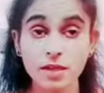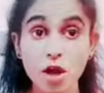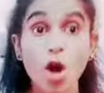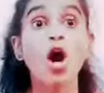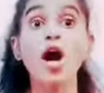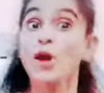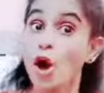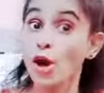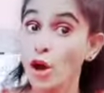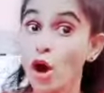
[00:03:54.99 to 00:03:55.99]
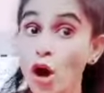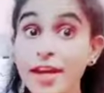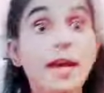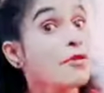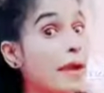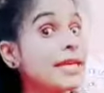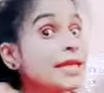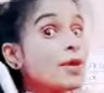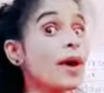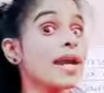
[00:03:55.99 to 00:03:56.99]
or when you
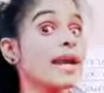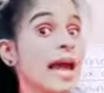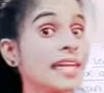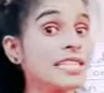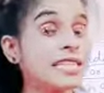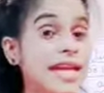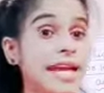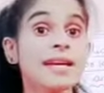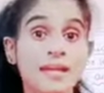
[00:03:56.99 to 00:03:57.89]
are lighting